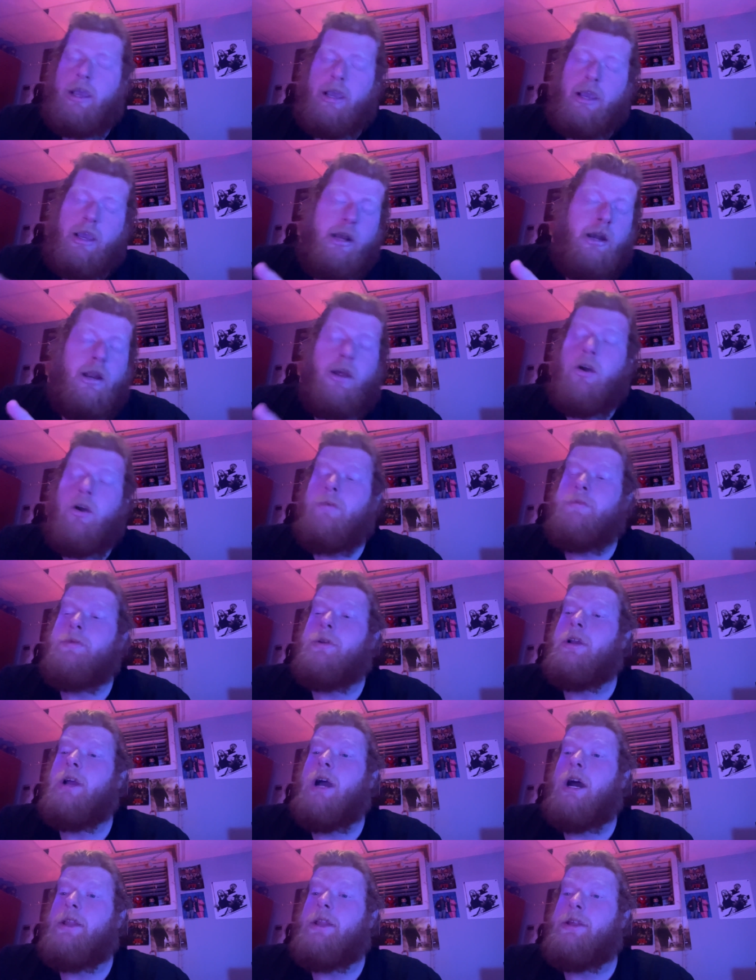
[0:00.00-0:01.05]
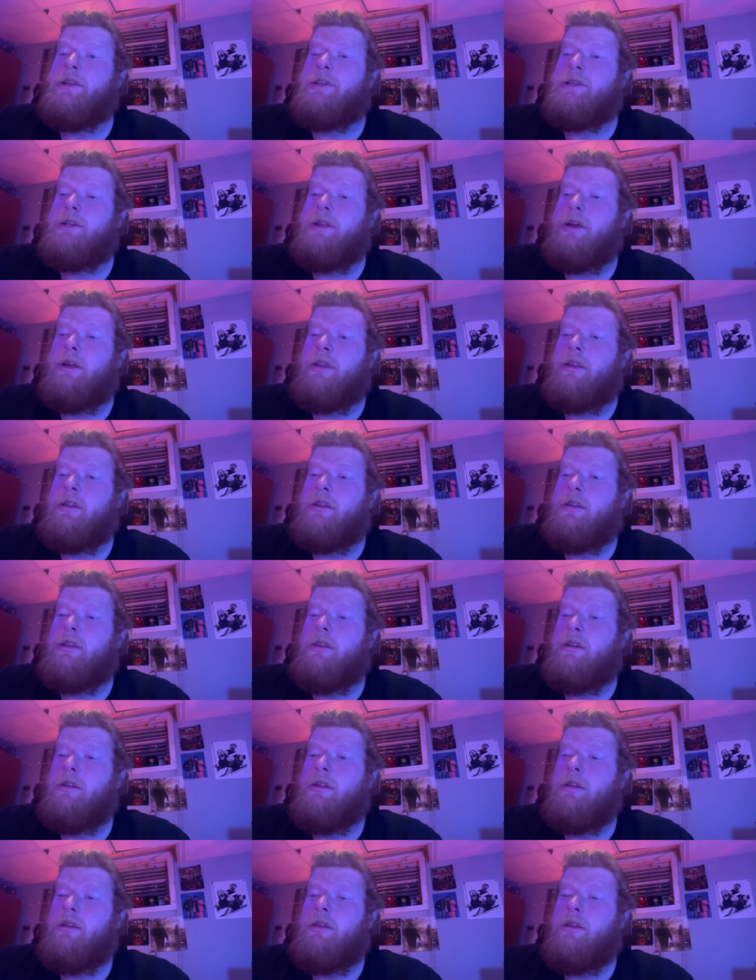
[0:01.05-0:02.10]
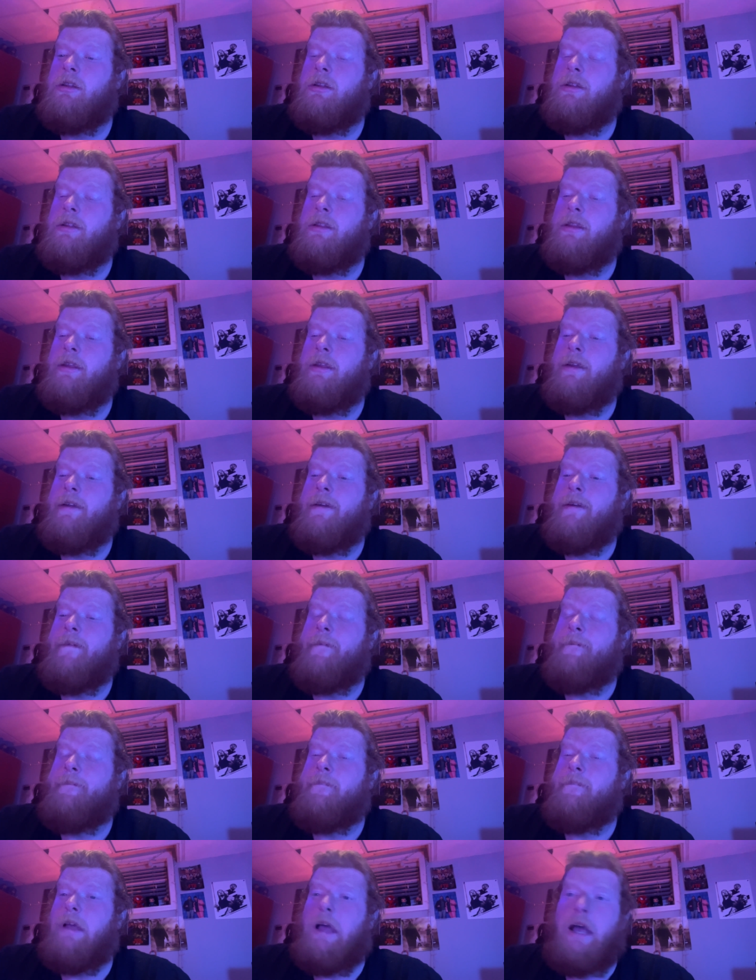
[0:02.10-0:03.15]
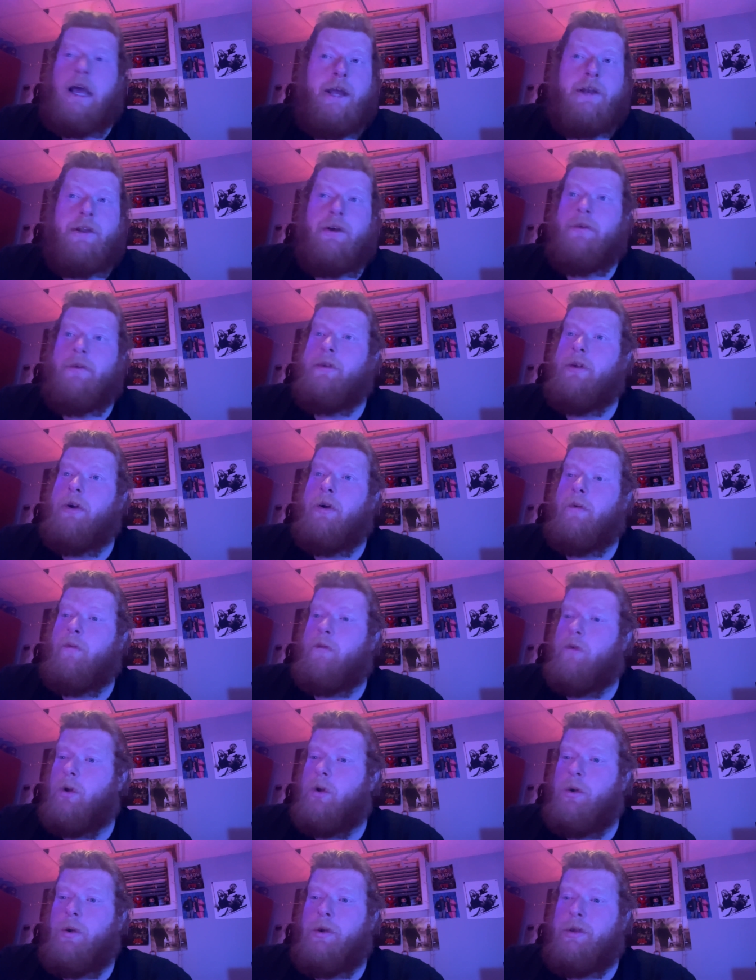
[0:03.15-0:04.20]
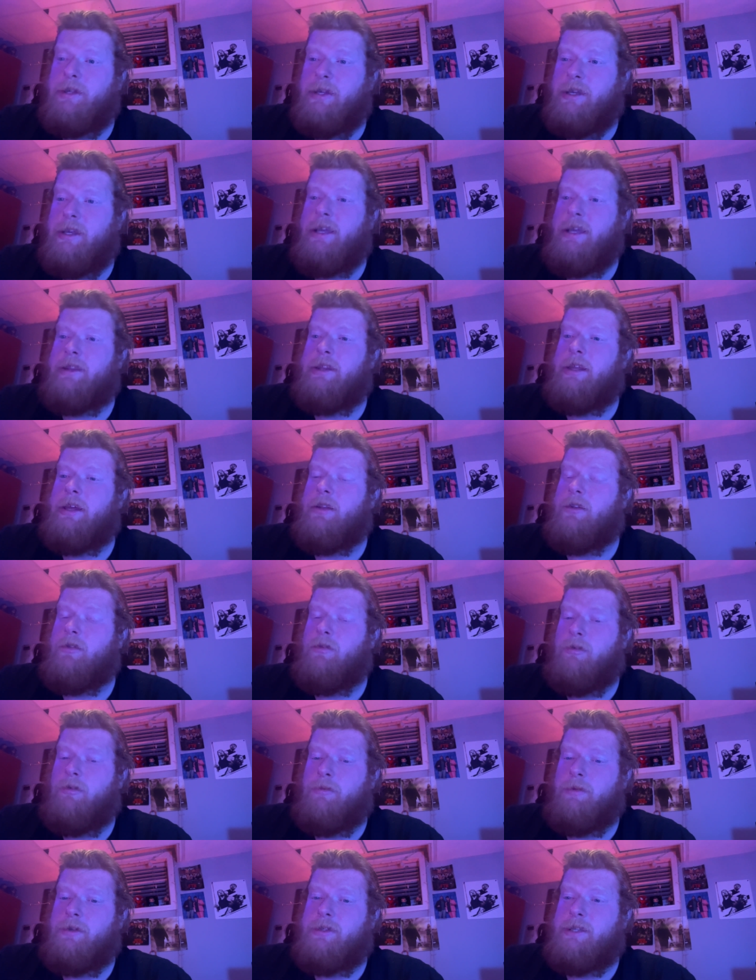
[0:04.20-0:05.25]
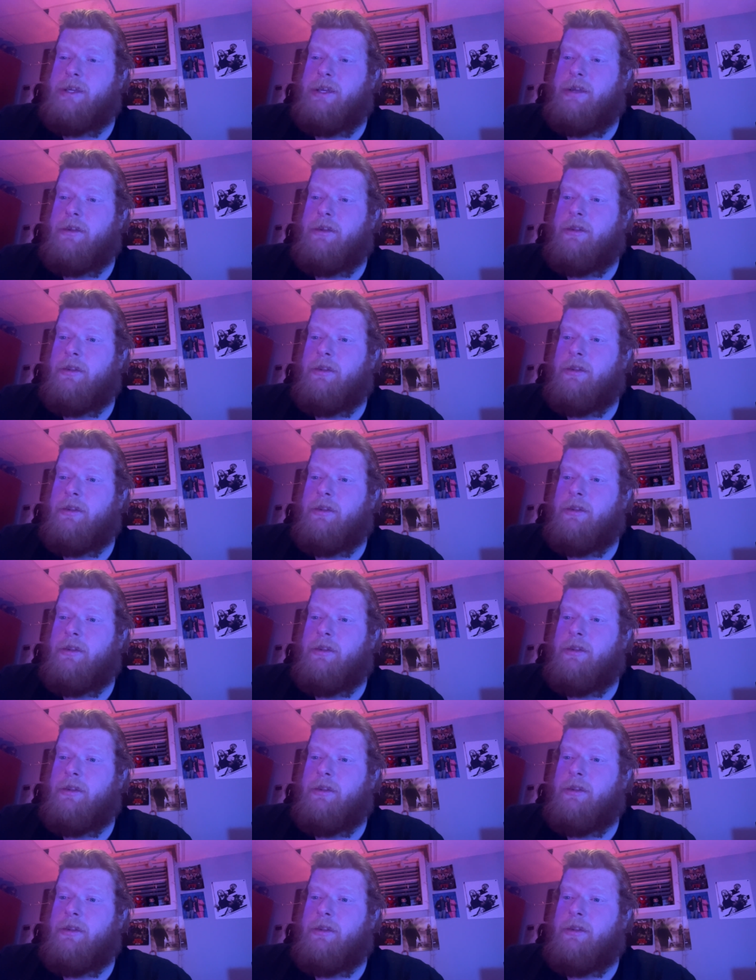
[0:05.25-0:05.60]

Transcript: and I hope to God that she does, I don't know if we're going to get that normalcy.